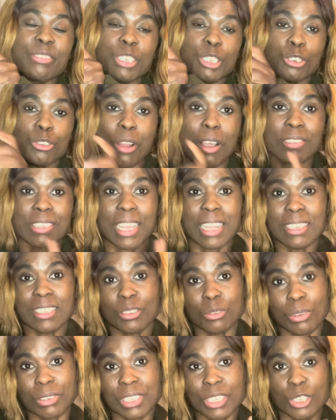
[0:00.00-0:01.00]
the trouser and
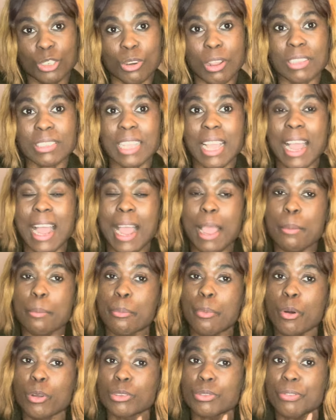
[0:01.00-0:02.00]
it was the trouser I
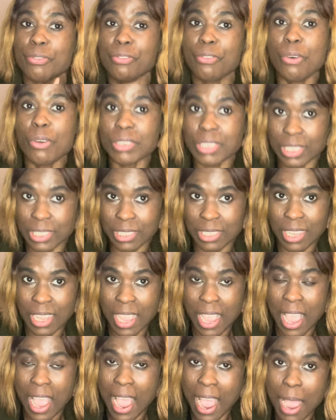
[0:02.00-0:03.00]
bought first.
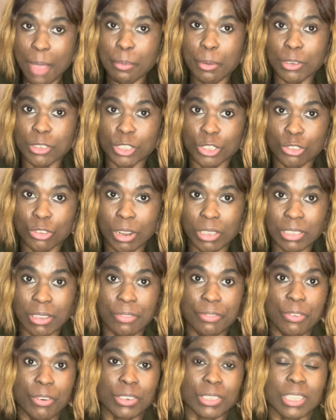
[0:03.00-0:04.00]
I bought the trouser
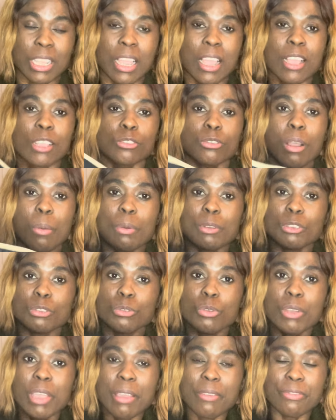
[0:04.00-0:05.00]
first. So I was
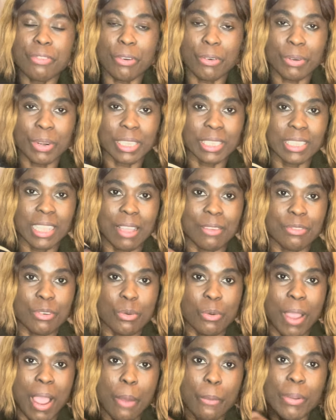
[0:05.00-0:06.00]
looking for it
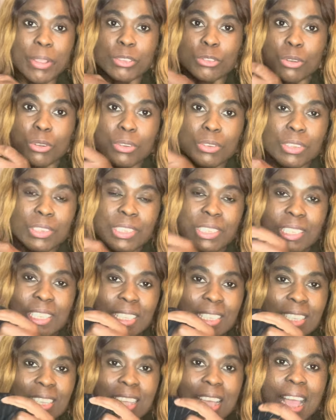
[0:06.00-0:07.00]
everywhere. I went to another
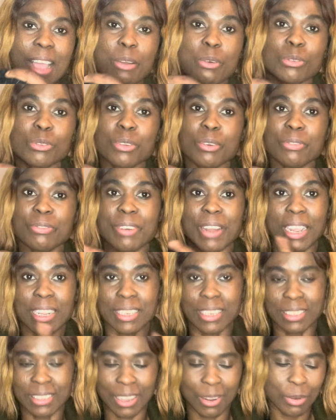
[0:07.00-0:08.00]
city. I could not
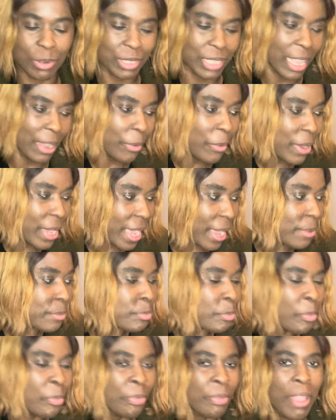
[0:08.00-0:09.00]
find it. I was like, okay.
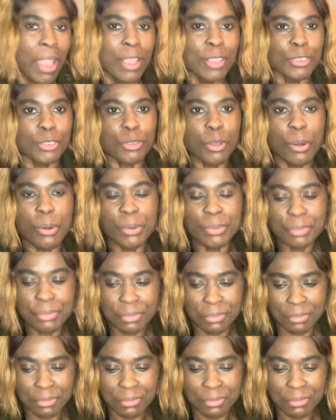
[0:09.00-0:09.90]
So